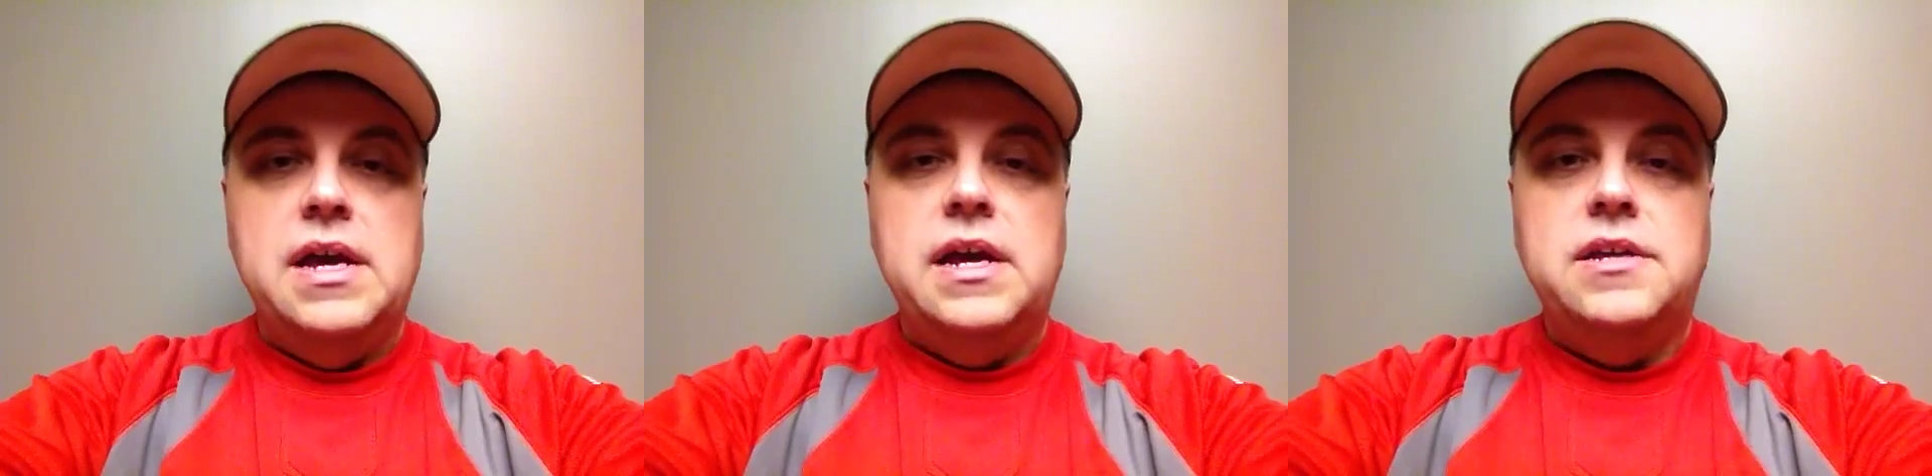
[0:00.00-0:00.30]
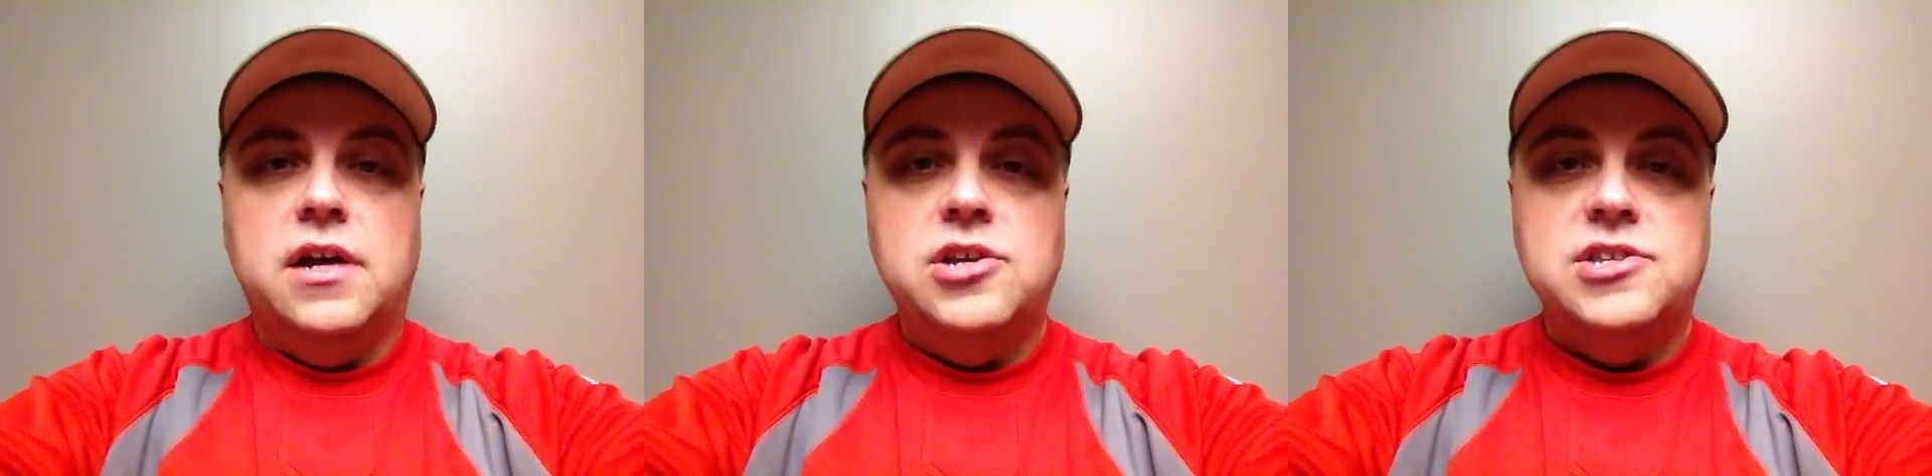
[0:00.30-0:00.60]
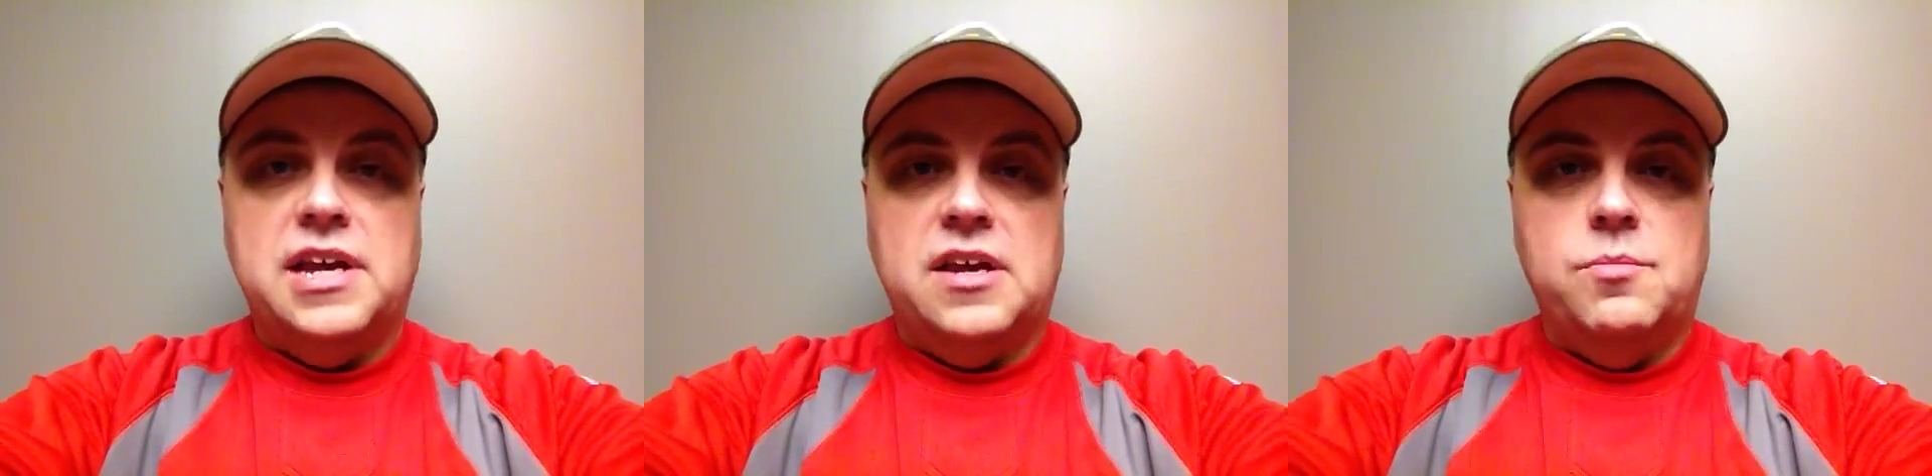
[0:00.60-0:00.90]
He touches
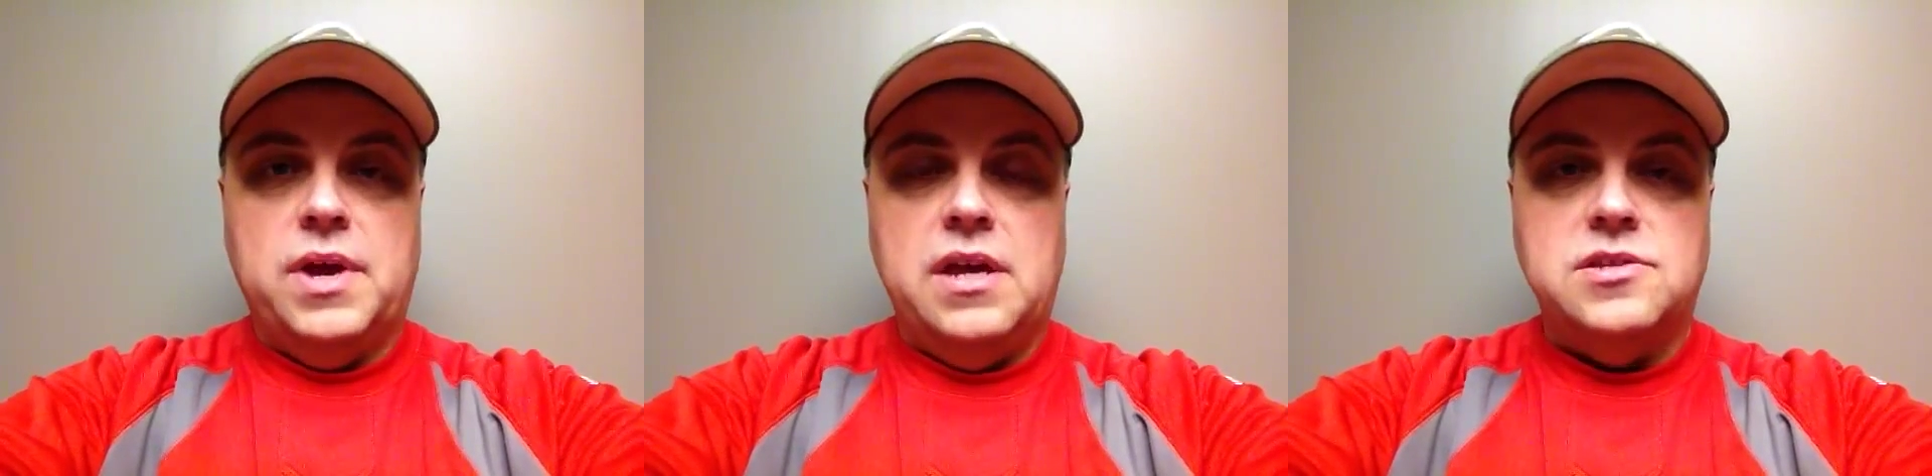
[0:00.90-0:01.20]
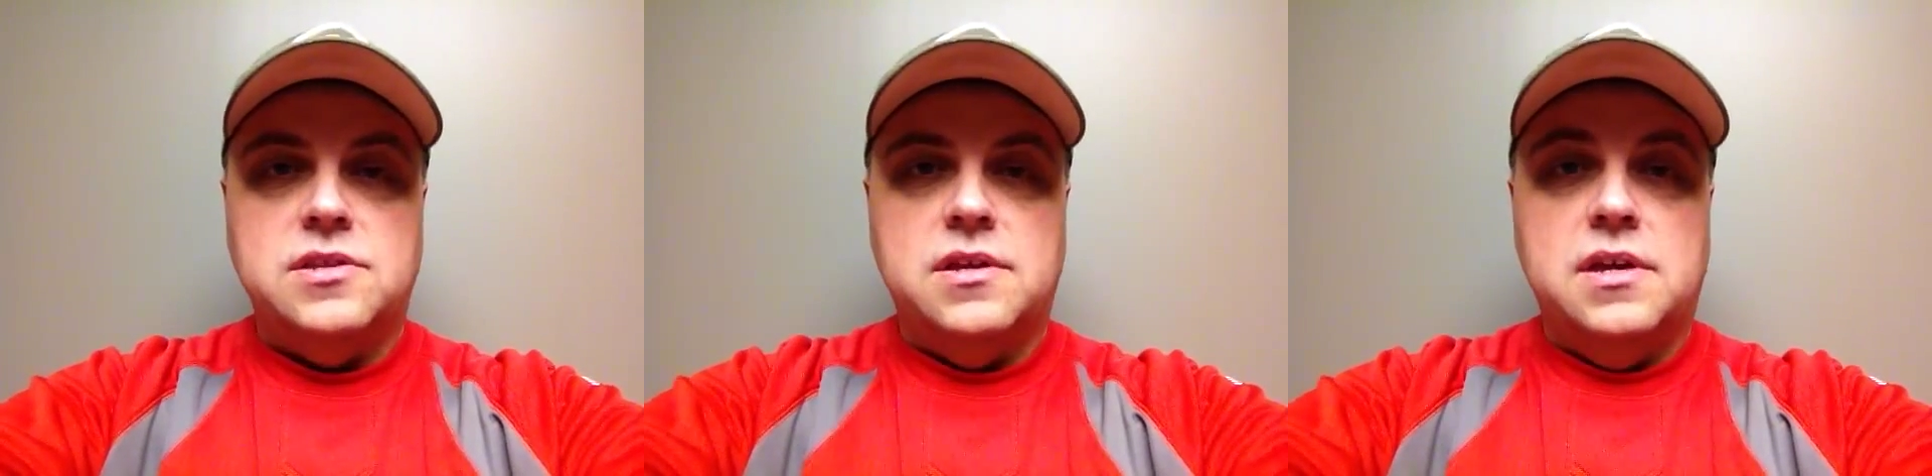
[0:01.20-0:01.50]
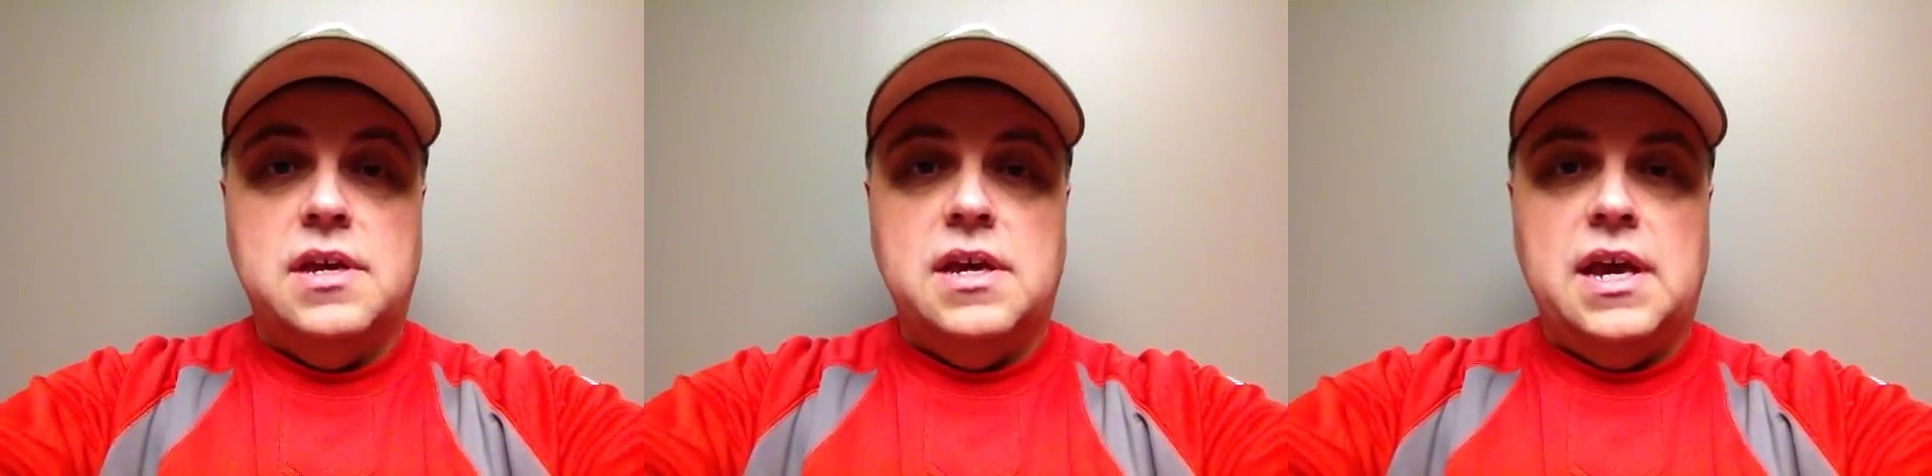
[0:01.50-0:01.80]
second base
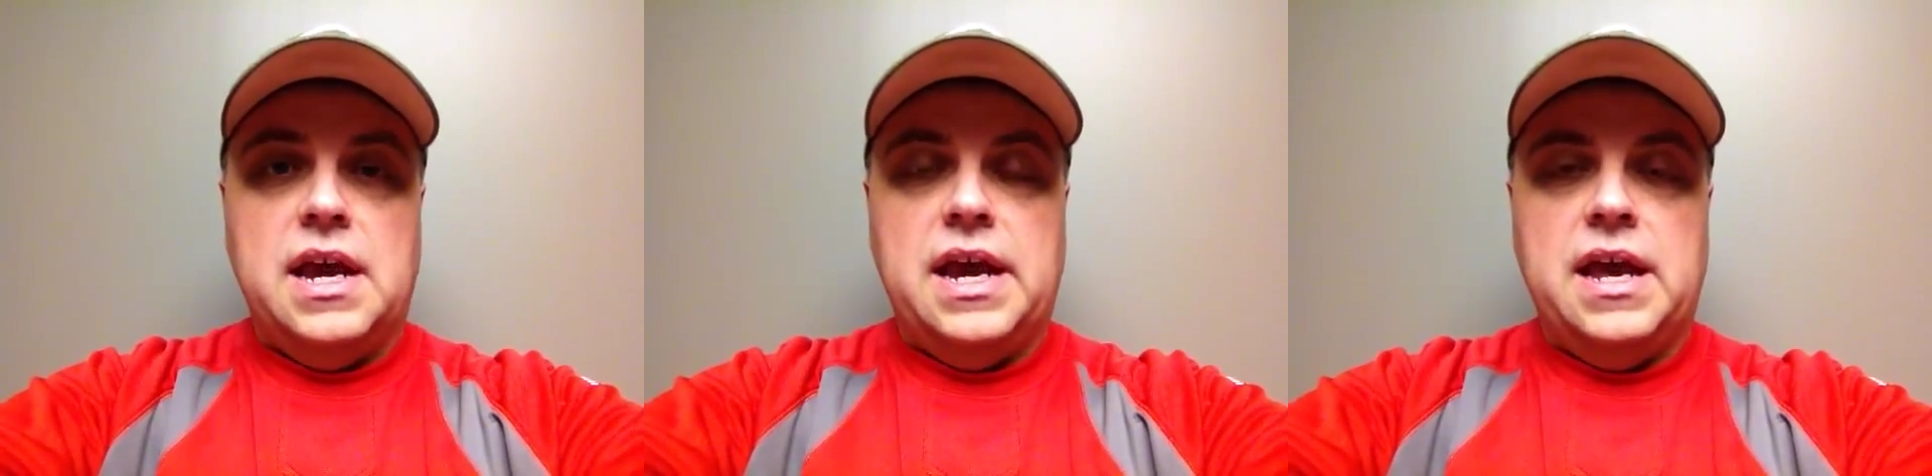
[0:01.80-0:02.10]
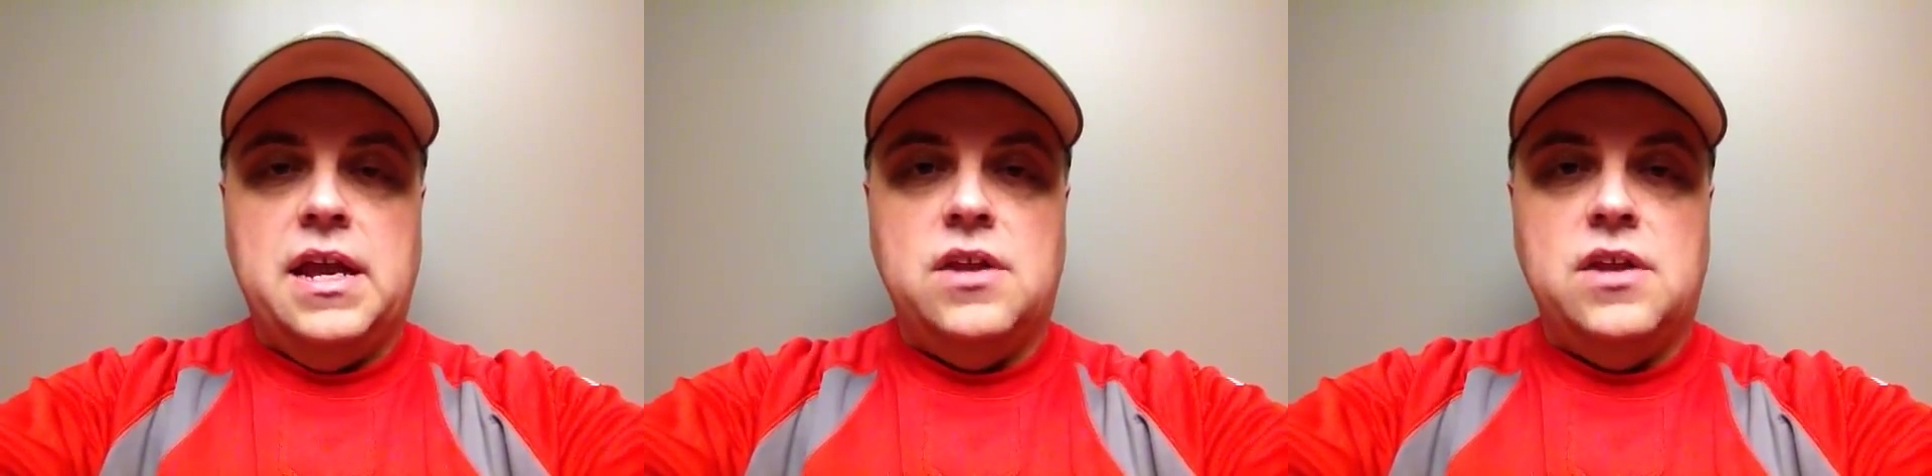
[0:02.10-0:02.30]
and